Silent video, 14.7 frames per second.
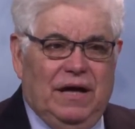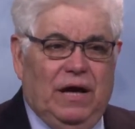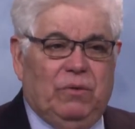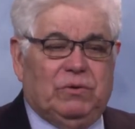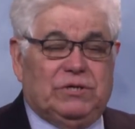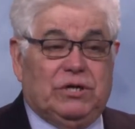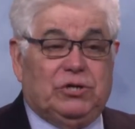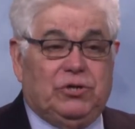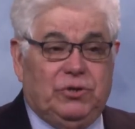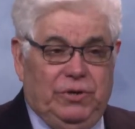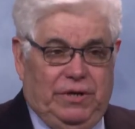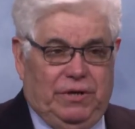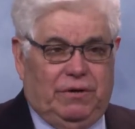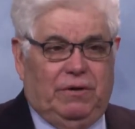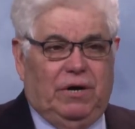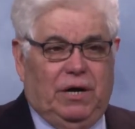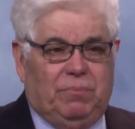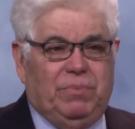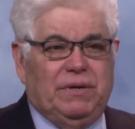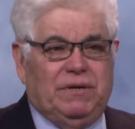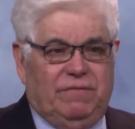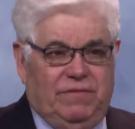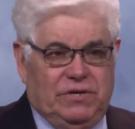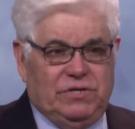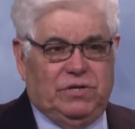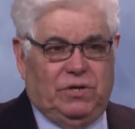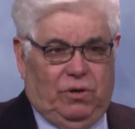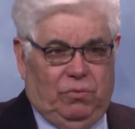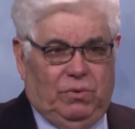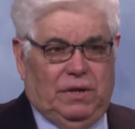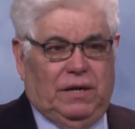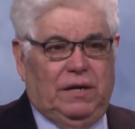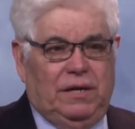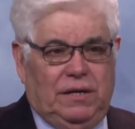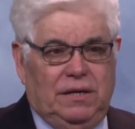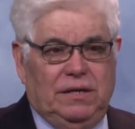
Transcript: It was a two-year upper division only.